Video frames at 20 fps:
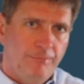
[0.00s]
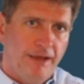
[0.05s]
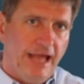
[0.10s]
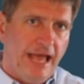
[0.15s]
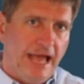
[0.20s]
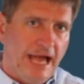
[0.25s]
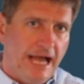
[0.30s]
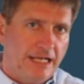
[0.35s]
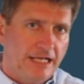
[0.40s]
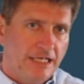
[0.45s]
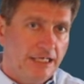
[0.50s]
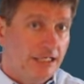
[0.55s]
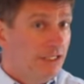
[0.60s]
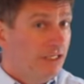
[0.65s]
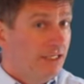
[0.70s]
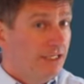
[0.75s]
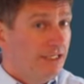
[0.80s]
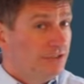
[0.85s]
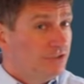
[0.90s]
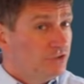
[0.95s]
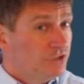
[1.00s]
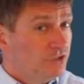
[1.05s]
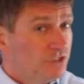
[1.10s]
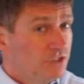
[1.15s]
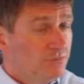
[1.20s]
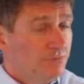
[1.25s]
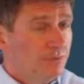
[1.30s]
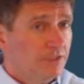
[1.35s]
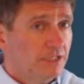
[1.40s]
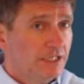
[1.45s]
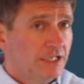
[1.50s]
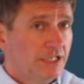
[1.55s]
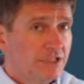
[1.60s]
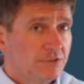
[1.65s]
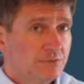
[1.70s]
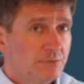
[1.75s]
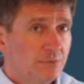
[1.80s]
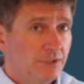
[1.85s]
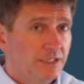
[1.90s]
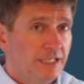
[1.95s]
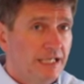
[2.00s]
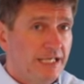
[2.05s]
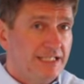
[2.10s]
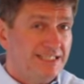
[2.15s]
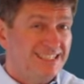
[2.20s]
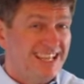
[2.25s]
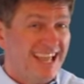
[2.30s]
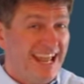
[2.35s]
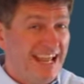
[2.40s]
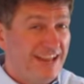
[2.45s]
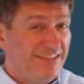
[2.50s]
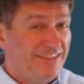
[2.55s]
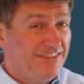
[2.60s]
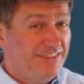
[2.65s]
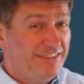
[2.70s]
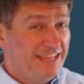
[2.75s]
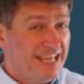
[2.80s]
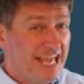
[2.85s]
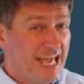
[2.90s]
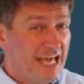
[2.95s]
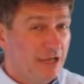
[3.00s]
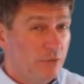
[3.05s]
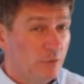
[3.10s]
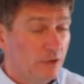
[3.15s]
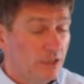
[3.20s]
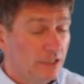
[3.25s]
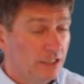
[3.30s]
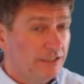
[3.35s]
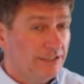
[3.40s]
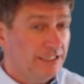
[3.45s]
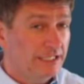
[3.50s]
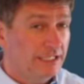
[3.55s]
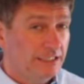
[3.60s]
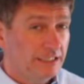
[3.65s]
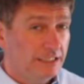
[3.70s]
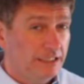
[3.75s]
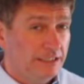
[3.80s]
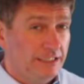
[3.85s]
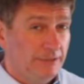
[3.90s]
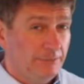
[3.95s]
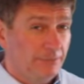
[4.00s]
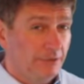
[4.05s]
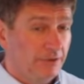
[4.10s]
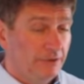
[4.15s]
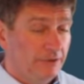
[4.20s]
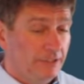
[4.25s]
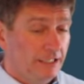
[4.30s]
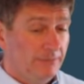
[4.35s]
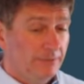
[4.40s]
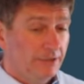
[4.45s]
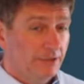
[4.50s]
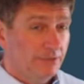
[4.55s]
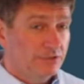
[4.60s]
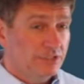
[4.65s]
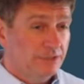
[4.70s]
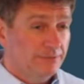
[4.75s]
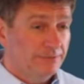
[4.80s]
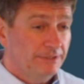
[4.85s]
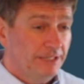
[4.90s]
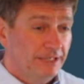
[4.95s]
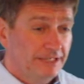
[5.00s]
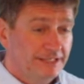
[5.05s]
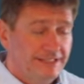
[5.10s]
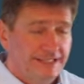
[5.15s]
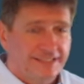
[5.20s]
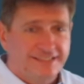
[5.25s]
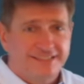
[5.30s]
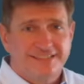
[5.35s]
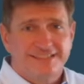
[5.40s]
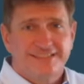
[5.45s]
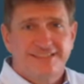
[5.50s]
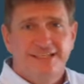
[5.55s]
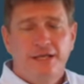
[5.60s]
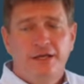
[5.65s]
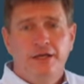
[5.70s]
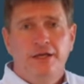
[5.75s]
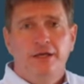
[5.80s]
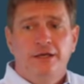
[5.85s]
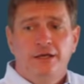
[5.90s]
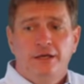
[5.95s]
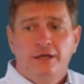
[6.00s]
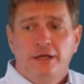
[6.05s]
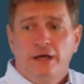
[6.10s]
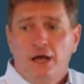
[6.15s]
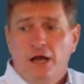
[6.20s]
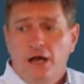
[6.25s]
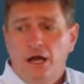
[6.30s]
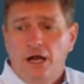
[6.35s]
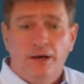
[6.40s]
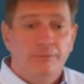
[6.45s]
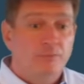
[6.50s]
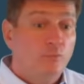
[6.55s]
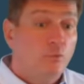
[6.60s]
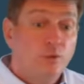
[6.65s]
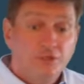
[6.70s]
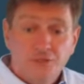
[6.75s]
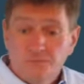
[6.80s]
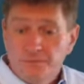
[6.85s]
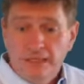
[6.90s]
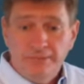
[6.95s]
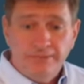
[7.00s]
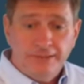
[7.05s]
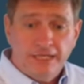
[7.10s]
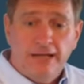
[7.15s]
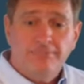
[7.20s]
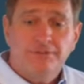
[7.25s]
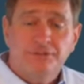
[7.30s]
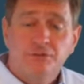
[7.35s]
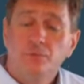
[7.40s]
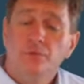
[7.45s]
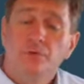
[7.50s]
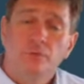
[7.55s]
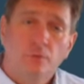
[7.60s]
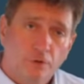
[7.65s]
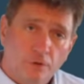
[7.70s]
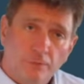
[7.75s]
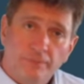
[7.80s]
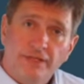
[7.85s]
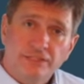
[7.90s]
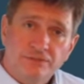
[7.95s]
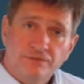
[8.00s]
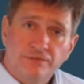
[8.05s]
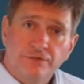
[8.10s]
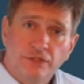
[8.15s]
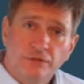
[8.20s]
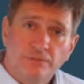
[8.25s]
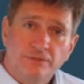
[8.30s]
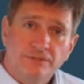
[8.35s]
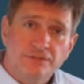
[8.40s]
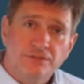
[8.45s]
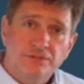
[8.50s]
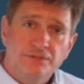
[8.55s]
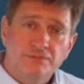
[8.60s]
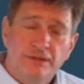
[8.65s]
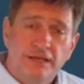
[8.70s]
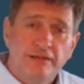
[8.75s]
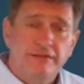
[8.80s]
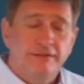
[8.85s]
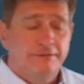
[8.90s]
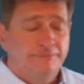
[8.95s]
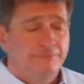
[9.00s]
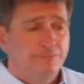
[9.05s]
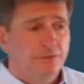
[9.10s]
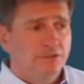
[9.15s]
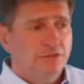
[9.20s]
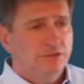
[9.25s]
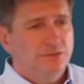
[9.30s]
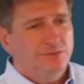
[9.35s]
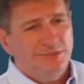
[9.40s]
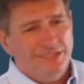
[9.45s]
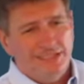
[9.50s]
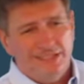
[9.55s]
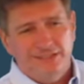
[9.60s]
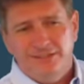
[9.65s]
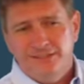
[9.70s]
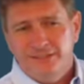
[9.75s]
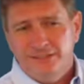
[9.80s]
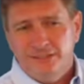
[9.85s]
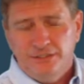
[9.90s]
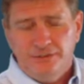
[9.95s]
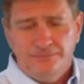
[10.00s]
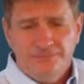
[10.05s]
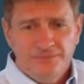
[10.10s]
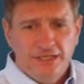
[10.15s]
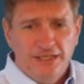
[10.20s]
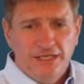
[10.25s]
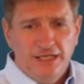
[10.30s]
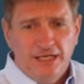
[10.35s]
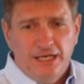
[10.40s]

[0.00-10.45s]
back just to put the customer at ease, and then we're going to dig a little deeper. It would go something like this. Which payment option would work best for you, Mrs. Smith? She goes, well,